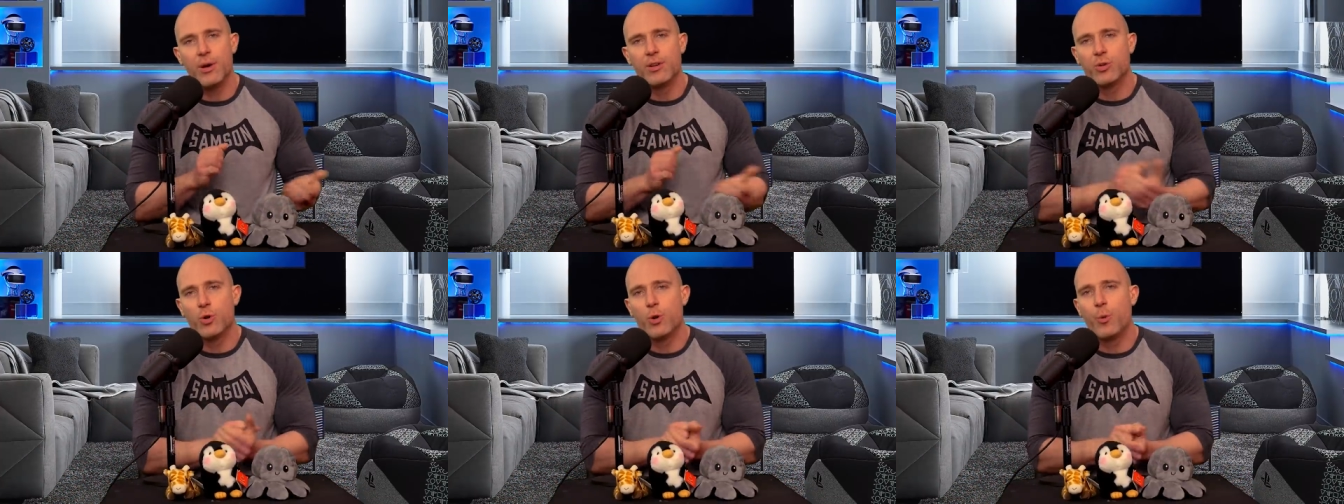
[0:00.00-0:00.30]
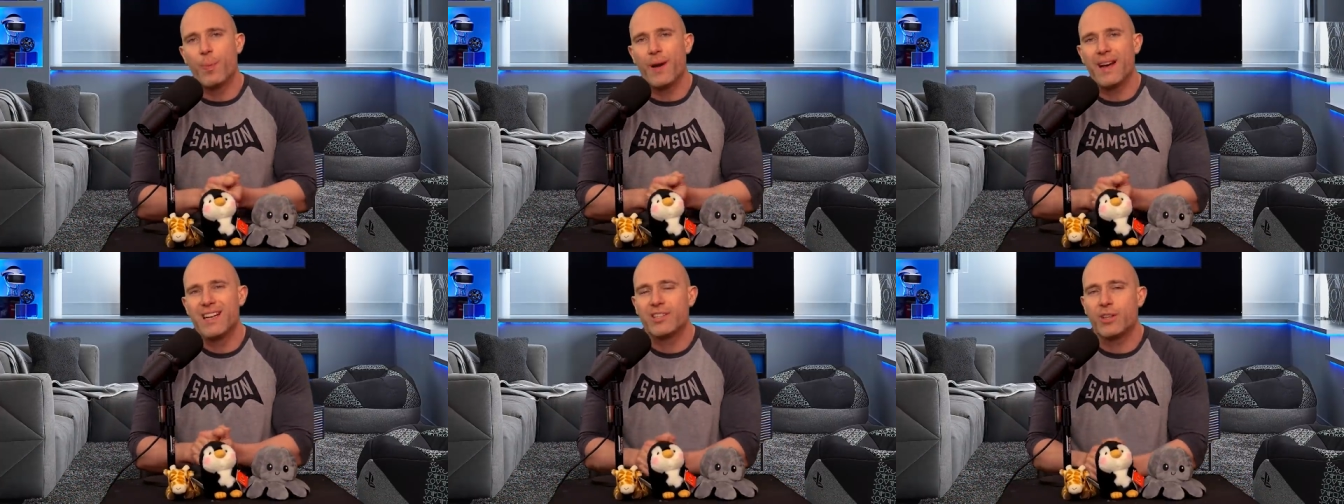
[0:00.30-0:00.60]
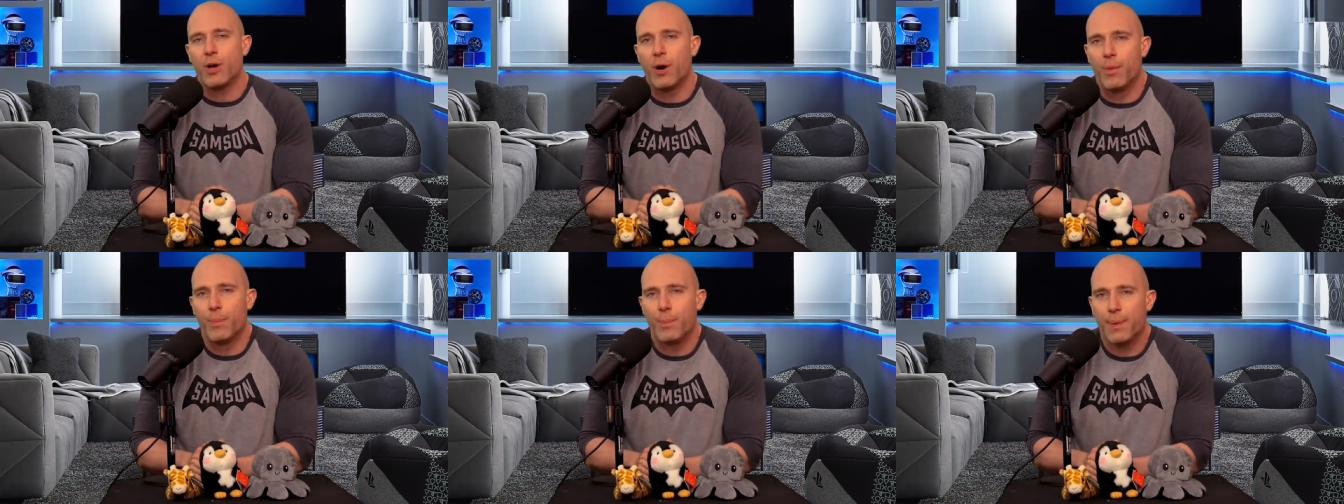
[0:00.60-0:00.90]
is all based
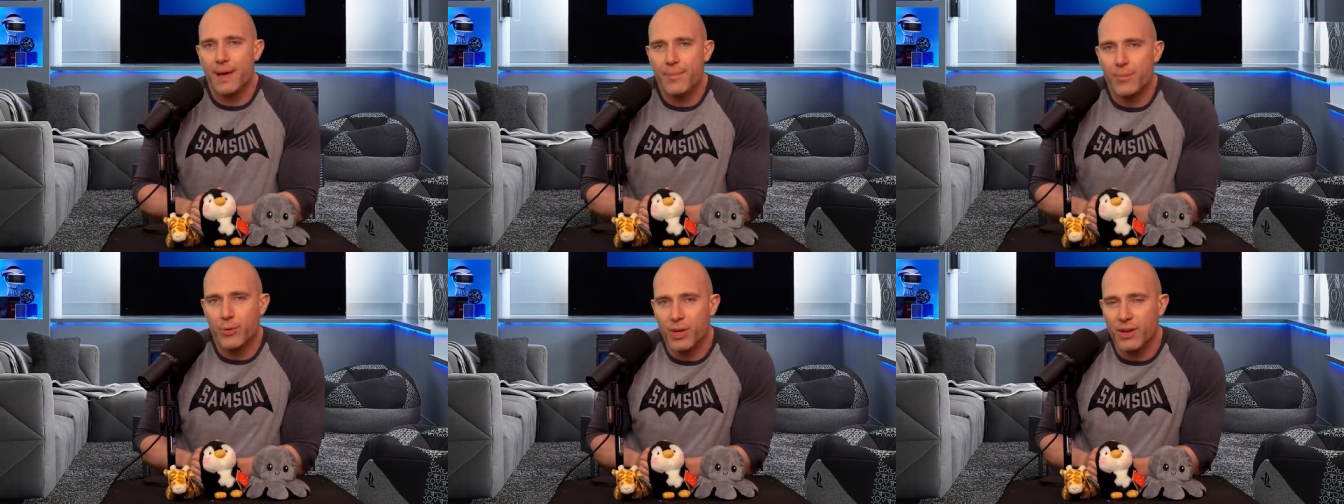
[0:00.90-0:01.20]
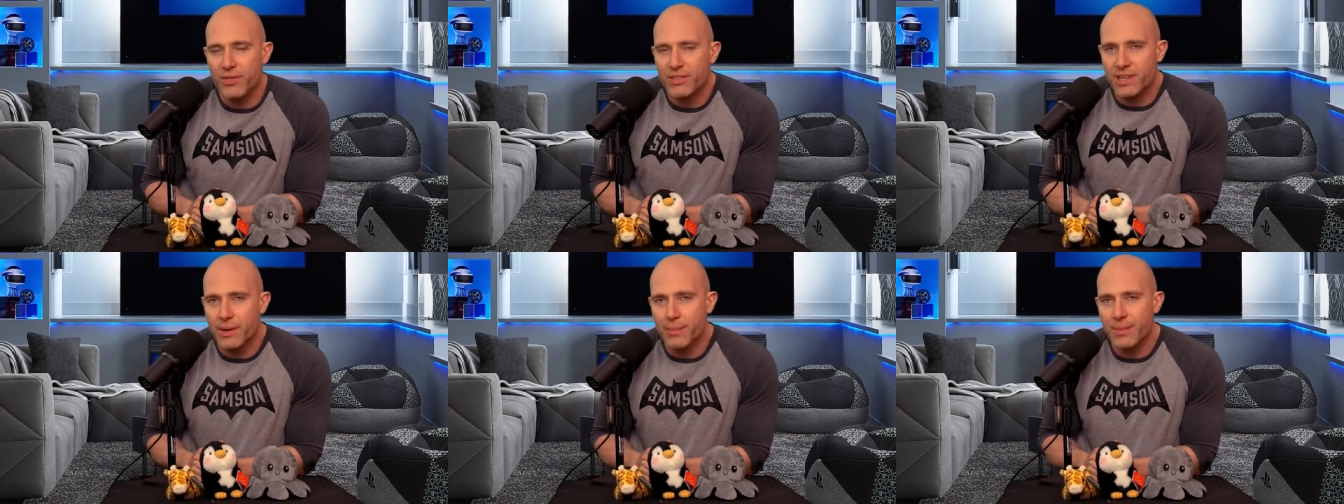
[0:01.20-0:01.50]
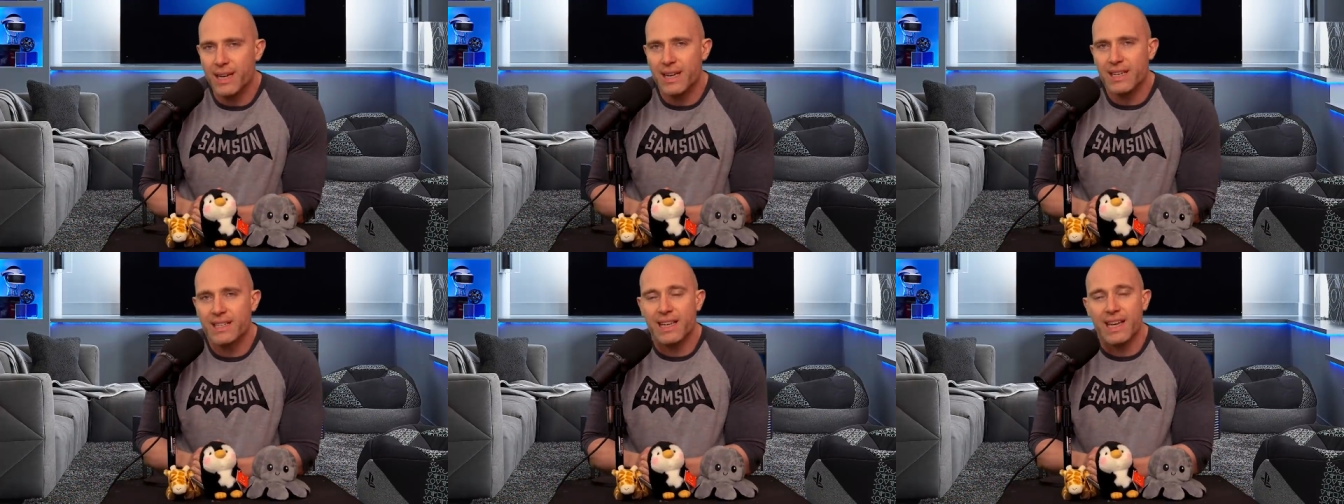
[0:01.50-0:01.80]
on people that have sent
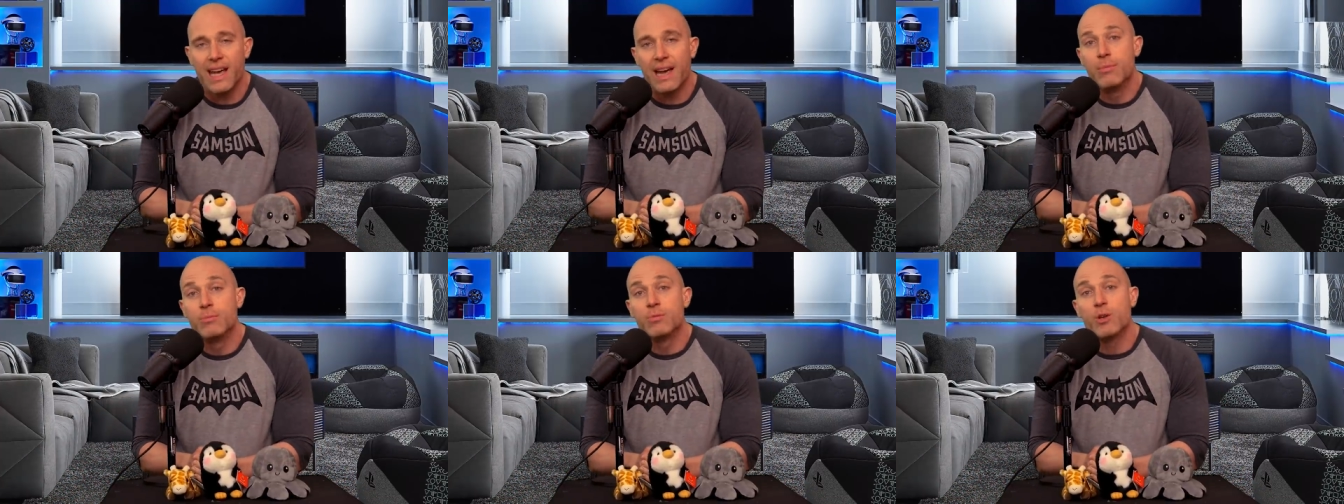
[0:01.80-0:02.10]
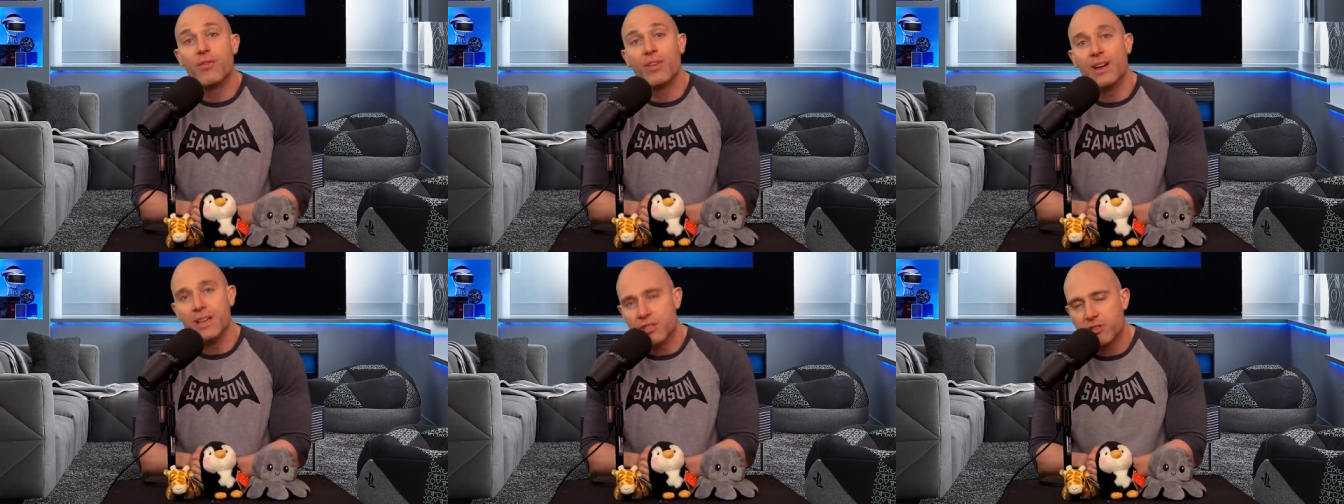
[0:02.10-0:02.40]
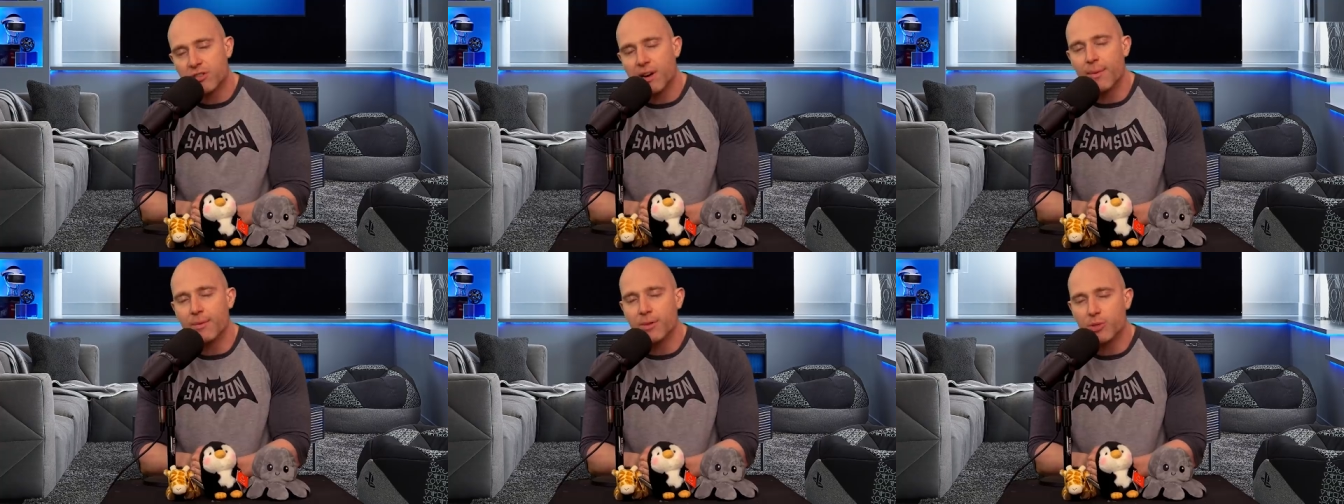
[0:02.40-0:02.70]
me DMs over
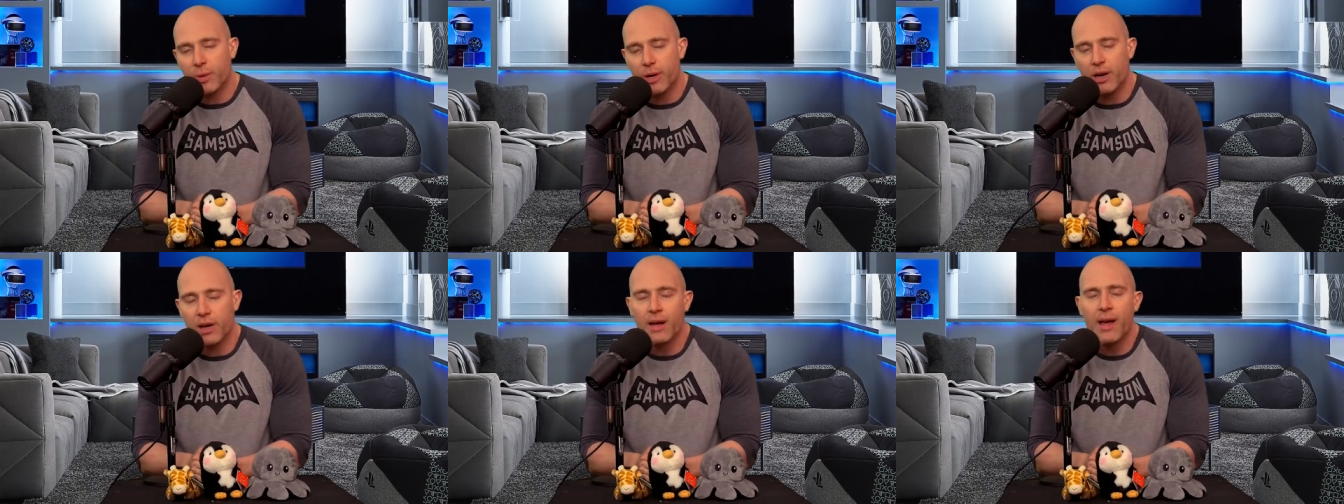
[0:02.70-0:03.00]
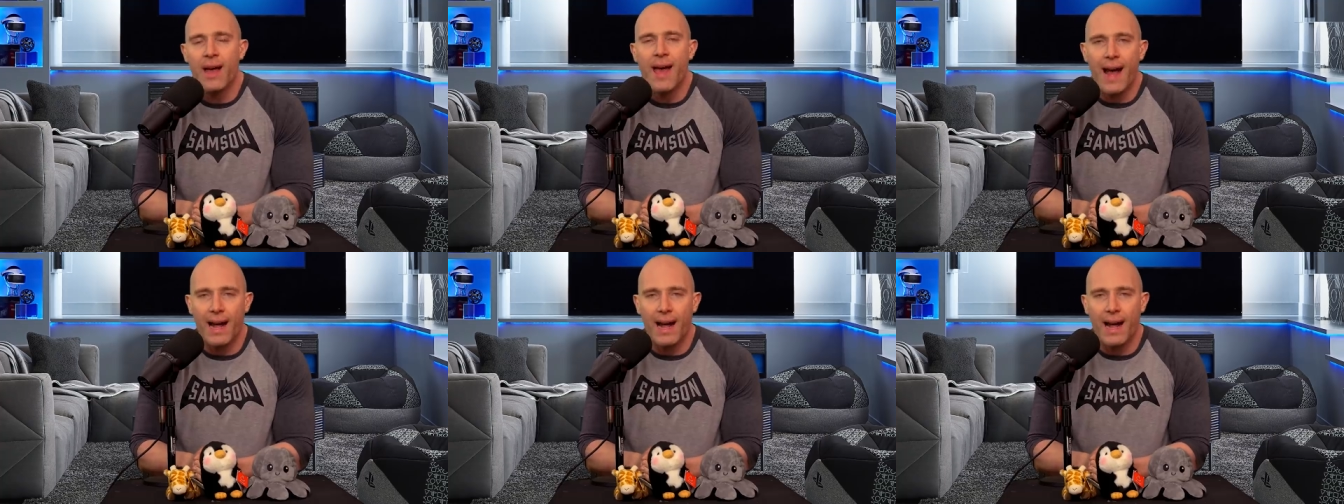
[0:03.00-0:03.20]
Instagram and Twitter